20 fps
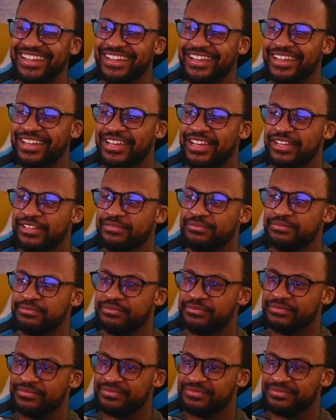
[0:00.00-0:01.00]

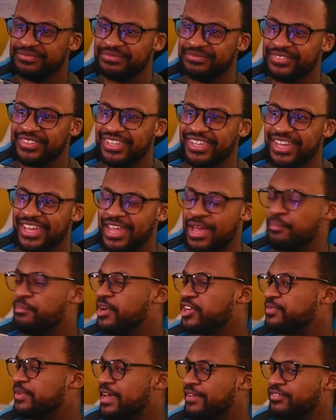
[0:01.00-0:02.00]
That must be
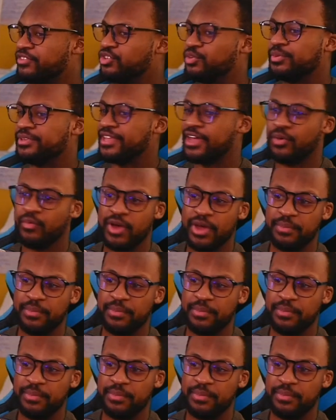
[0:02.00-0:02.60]
have to do with that weapon.